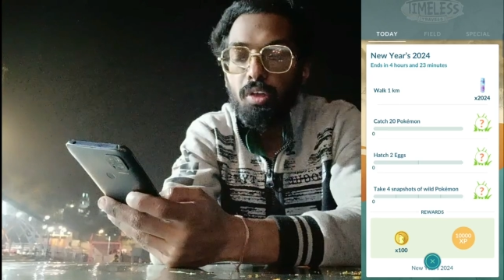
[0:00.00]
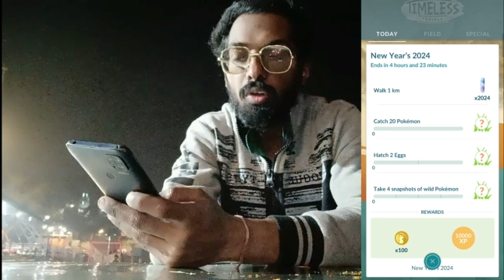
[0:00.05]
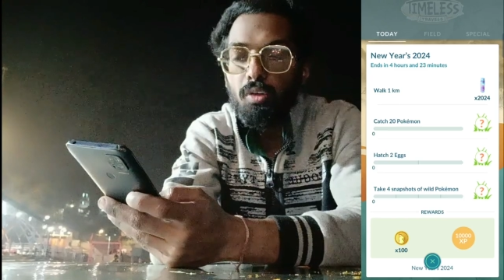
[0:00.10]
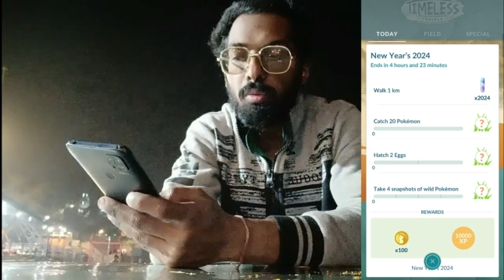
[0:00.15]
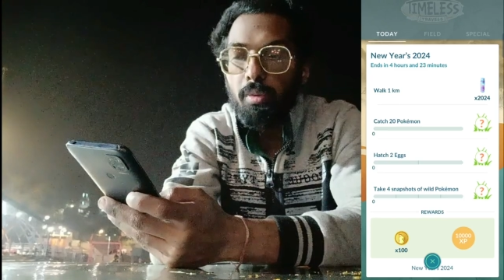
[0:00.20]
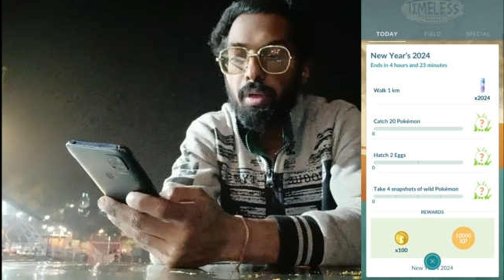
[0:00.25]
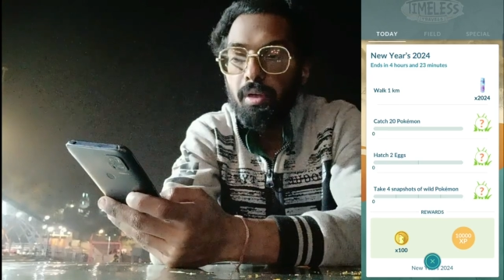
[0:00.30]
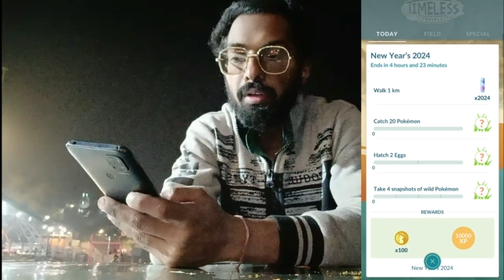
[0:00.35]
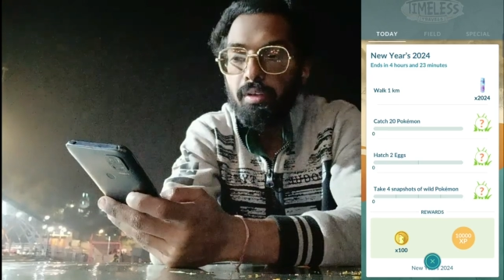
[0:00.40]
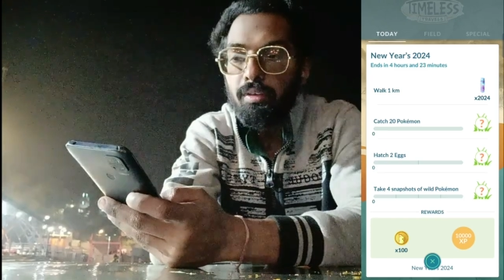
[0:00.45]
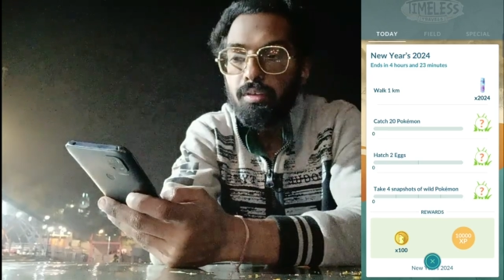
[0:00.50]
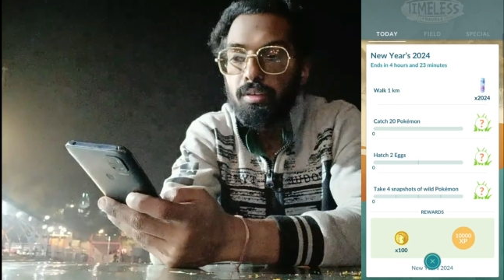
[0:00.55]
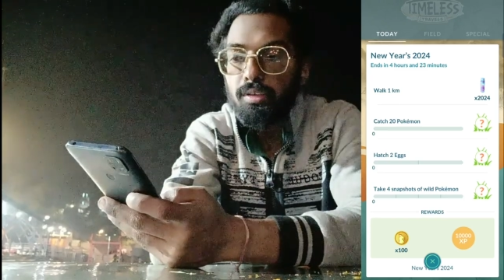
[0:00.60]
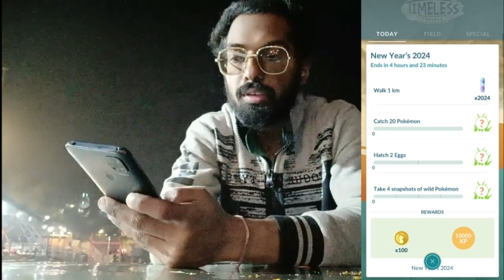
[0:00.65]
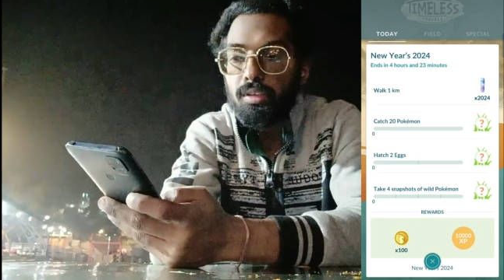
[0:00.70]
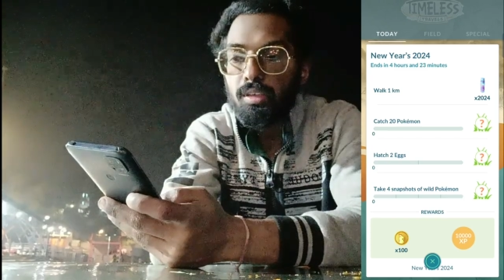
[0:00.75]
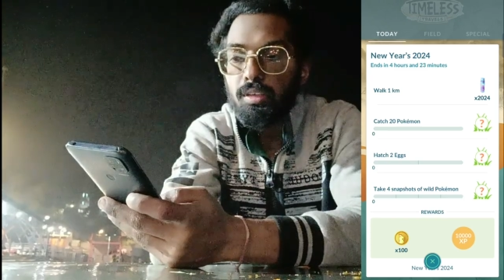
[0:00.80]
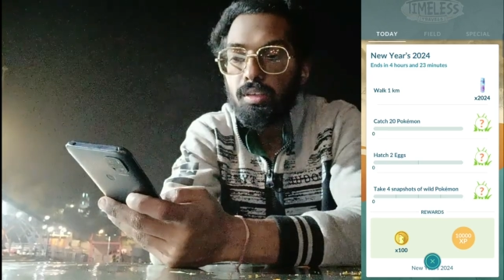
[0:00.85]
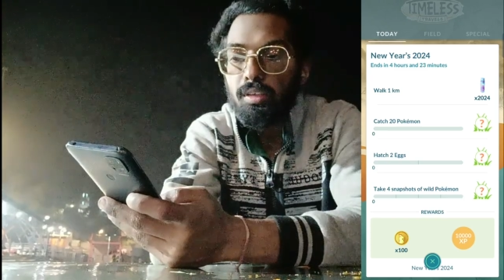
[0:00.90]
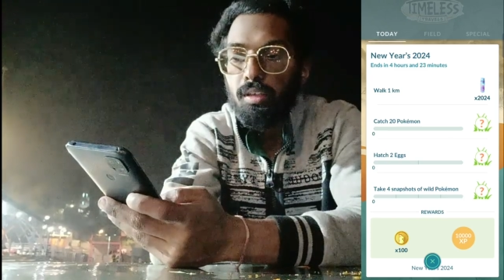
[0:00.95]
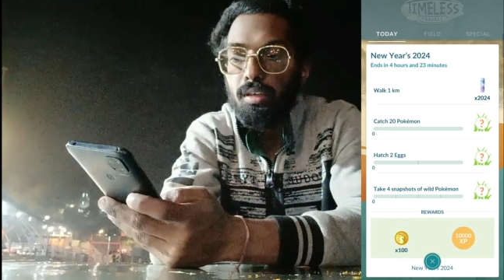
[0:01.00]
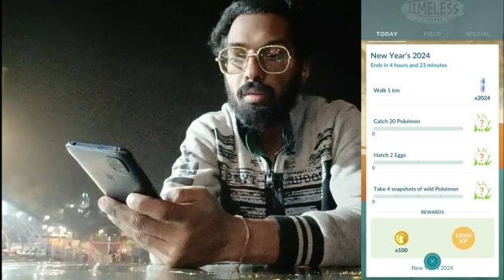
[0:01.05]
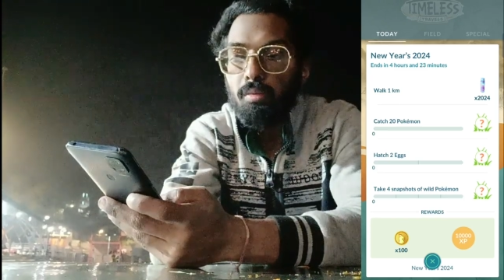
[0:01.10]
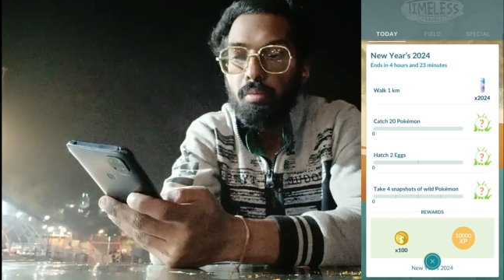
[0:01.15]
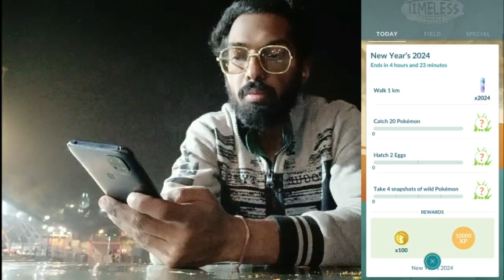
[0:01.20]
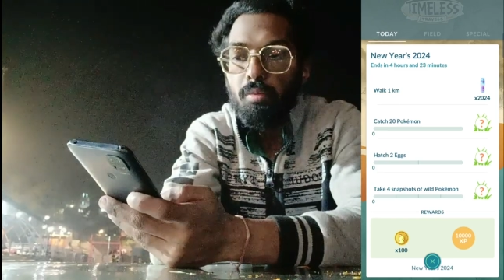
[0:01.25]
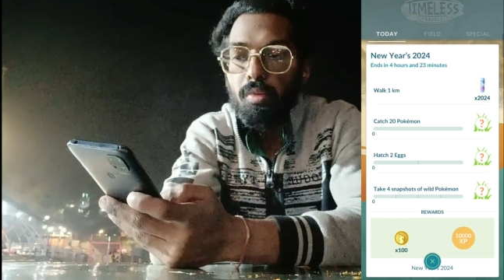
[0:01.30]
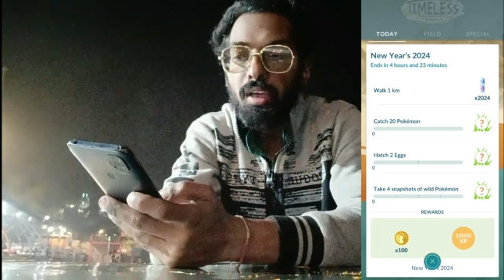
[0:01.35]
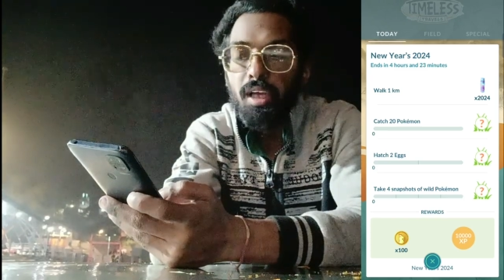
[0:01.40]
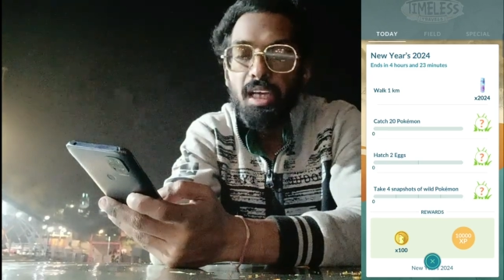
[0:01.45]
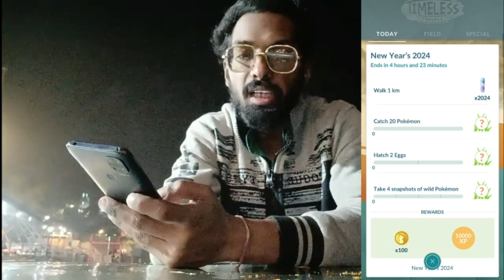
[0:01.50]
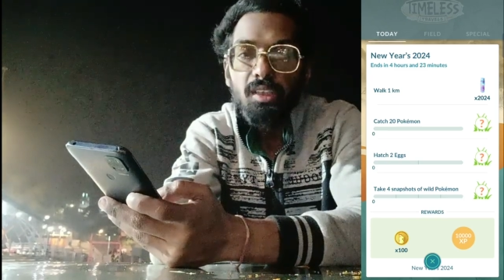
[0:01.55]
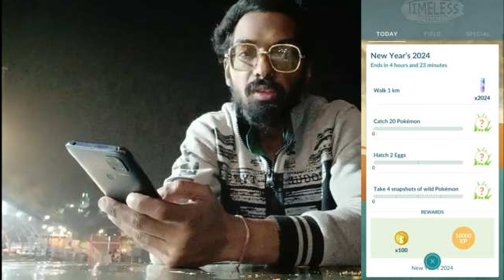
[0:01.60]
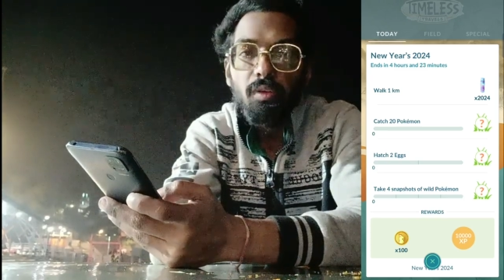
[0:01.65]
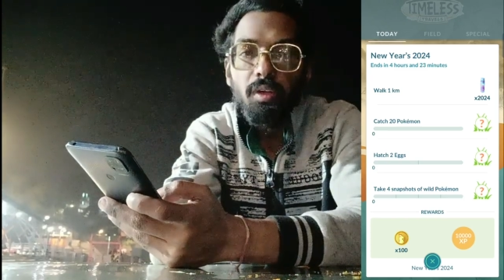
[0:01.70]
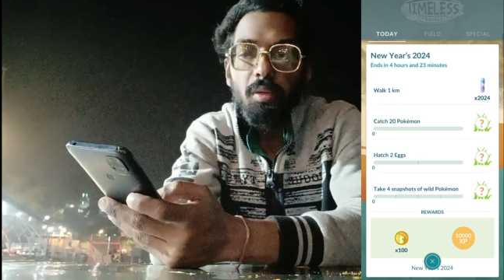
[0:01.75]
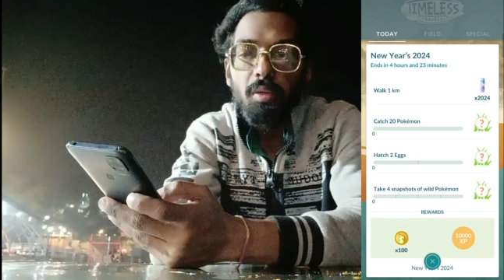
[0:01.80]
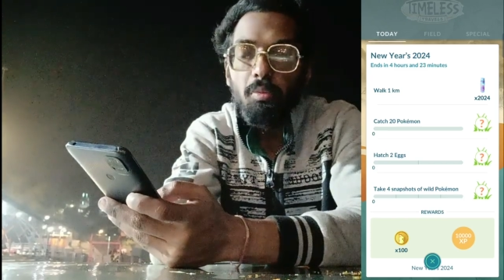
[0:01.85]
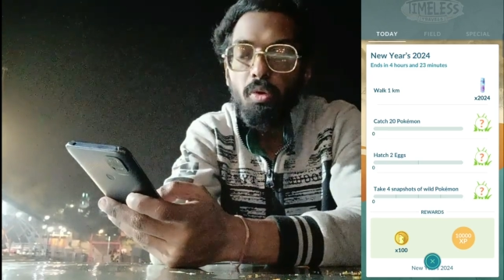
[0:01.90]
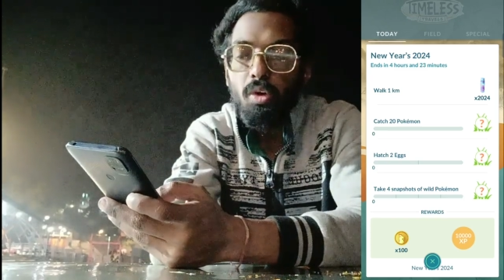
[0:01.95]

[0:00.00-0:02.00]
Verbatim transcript: kilometers catch 20